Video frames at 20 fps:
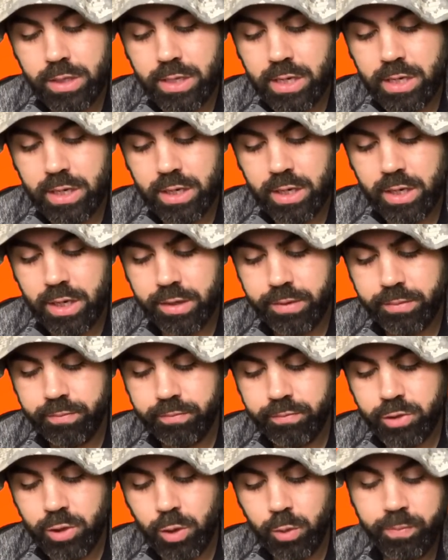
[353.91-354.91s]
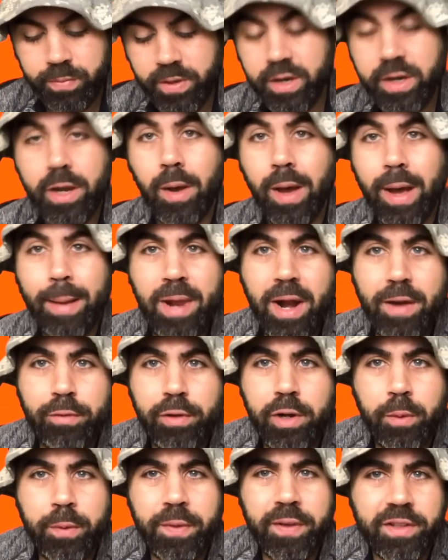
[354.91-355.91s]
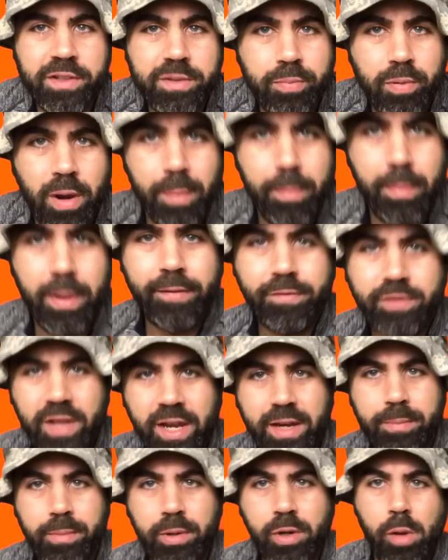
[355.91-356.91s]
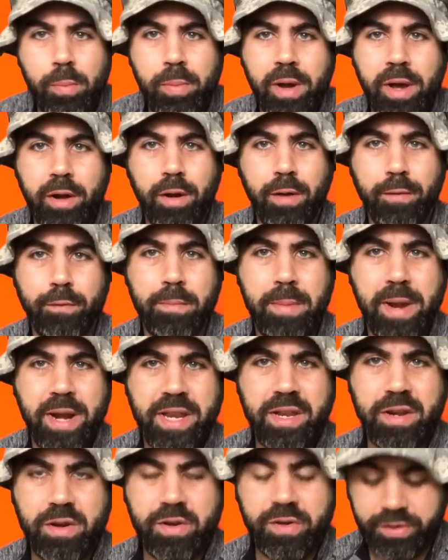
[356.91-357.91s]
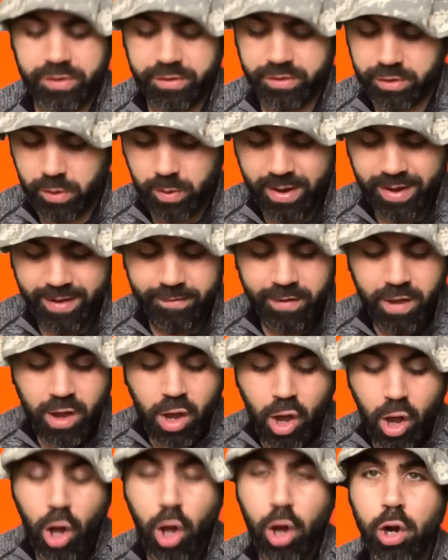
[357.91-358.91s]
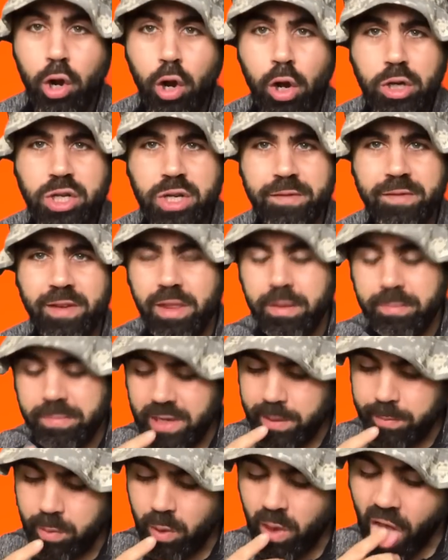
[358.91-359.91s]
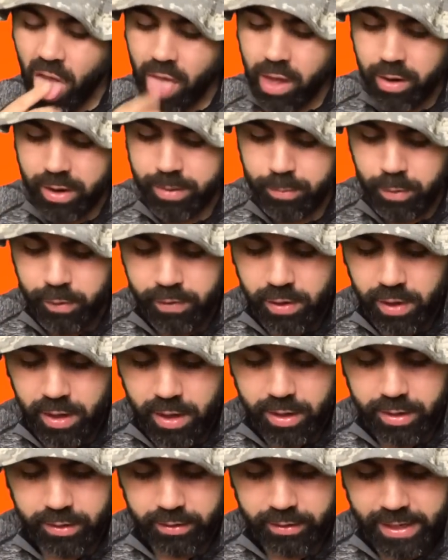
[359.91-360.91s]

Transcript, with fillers: Uh, so there you go. I mean, I really don't think it's a problem. I've taken Bacopa on and off for many years, and so have a lot of other people. All right, moving on.